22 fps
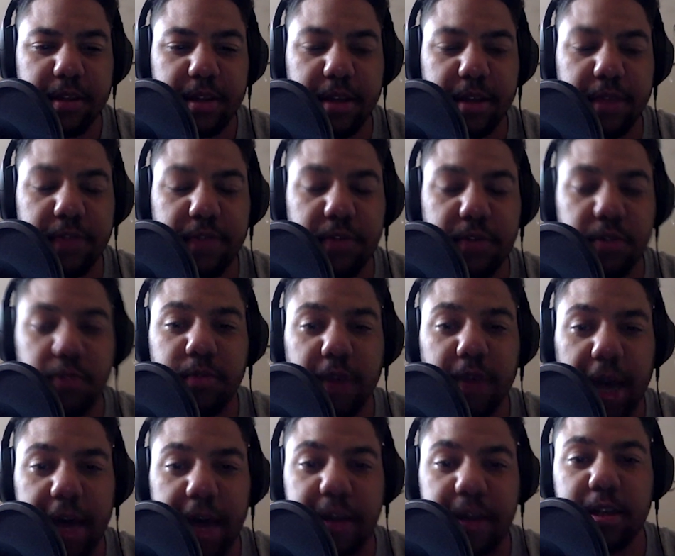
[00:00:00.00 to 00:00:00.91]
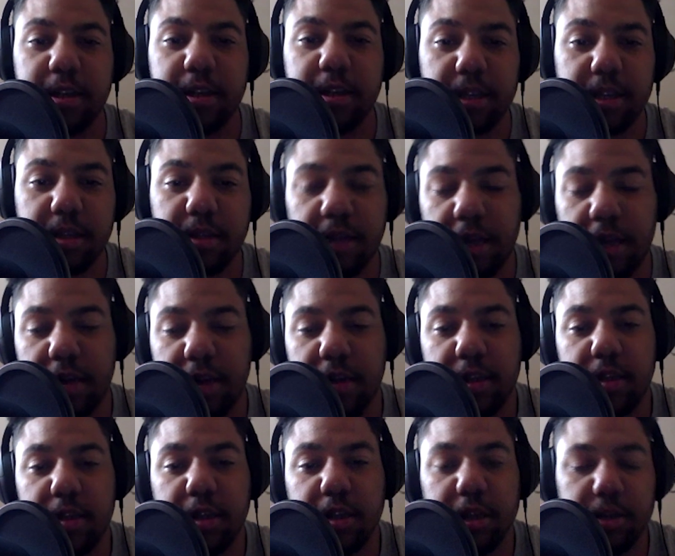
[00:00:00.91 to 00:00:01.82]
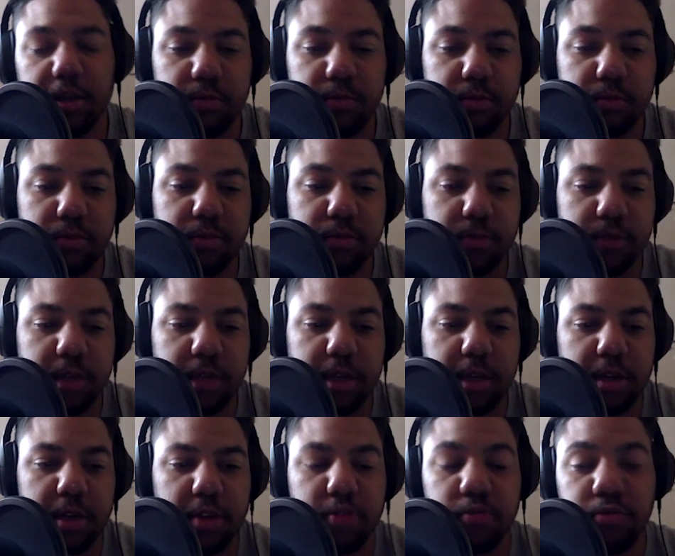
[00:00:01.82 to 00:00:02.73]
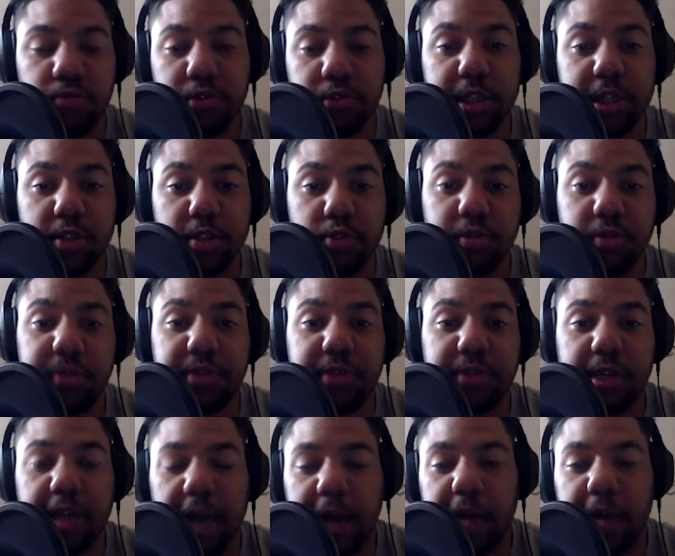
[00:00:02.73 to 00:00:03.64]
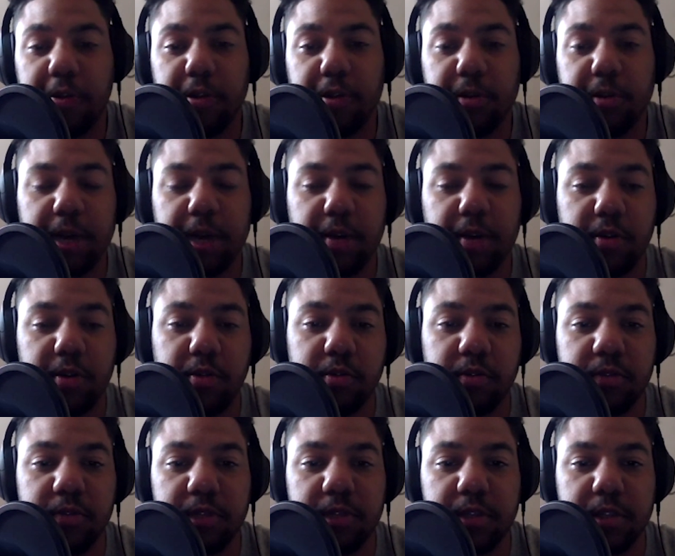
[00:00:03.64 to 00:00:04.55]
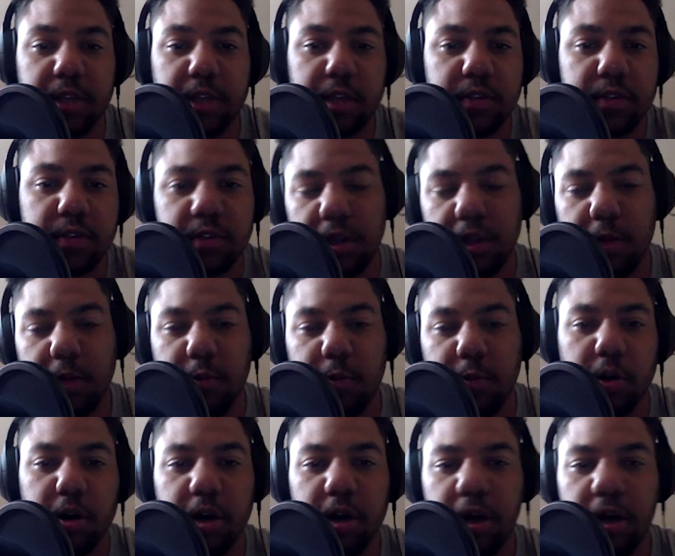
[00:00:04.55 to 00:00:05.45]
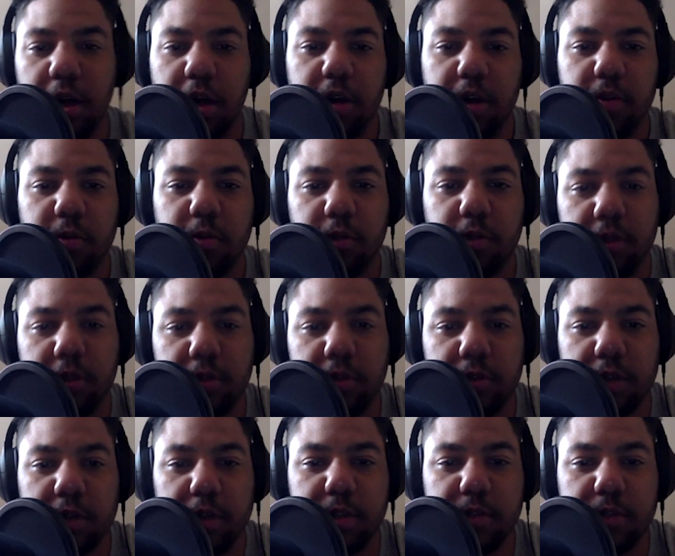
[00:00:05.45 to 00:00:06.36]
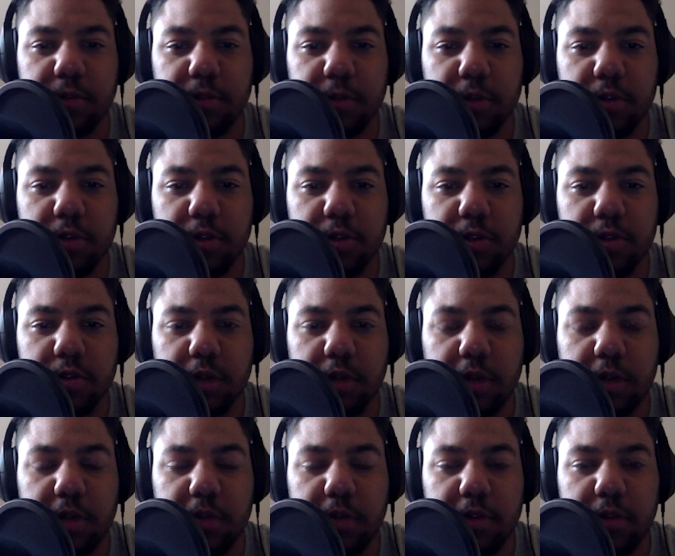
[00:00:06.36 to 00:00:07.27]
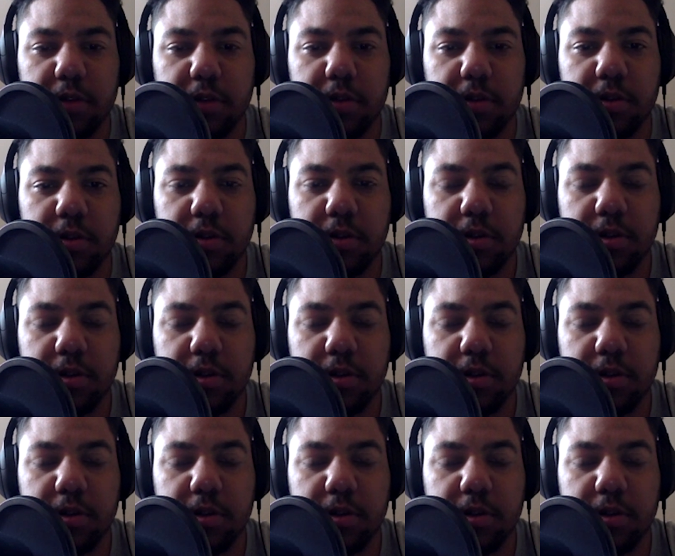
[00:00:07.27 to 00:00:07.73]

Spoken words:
if you had any like, I don't know, really driven anger about all of these things, and like what those kinds of emotions were like for you.